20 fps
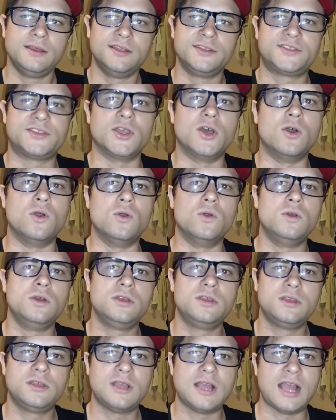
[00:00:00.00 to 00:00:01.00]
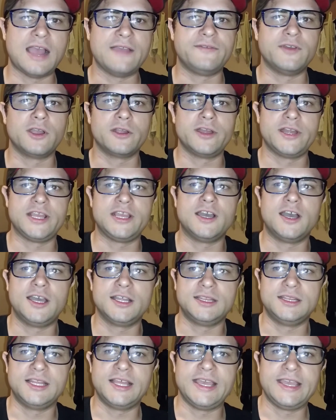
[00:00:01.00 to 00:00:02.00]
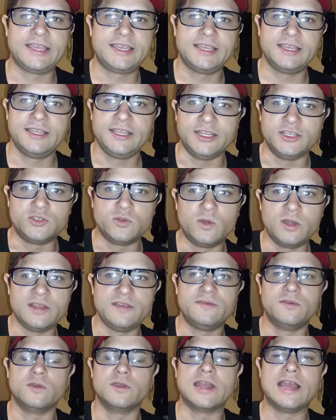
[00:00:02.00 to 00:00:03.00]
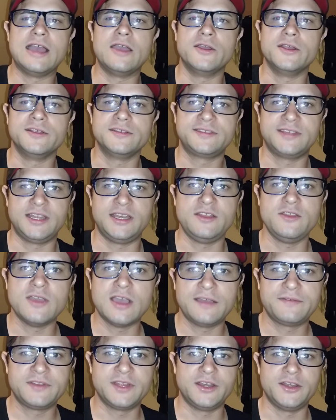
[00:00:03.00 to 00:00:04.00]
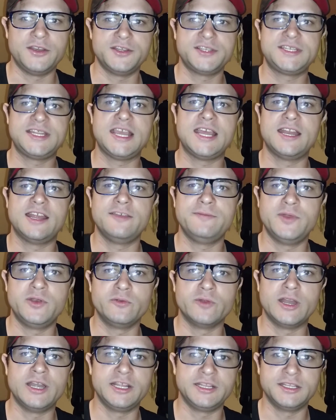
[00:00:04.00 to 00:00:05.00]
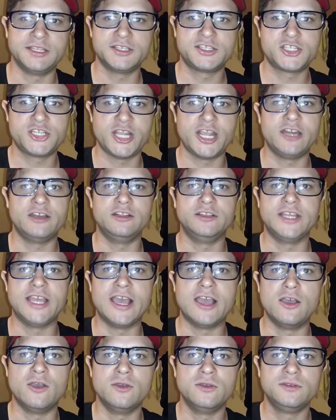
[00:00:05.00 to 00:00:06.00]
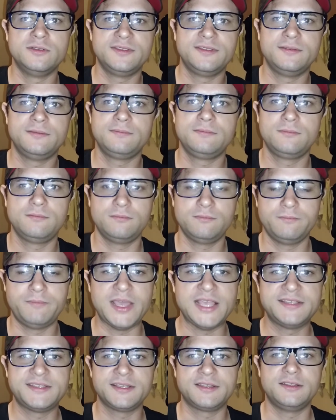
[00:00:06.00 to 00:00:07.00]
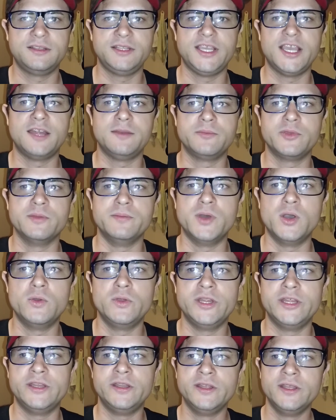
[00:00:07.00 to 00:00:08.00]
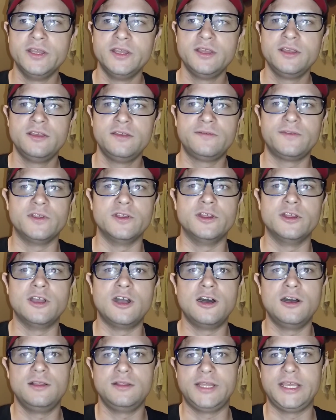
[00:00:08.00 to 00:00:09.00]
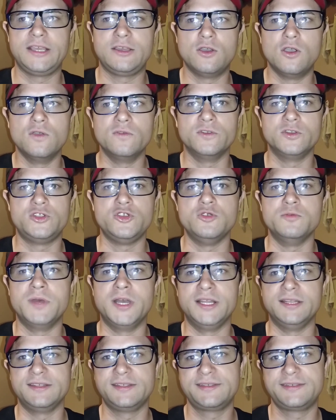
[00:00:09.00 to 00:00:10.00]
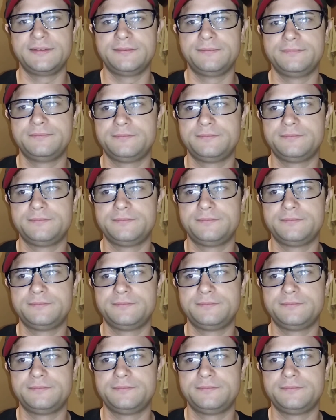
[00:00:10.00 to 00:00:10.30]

So I've already gotten like in twenty-four hours, and you have to understand I've been running this channel now basically unpromoted for like over two months.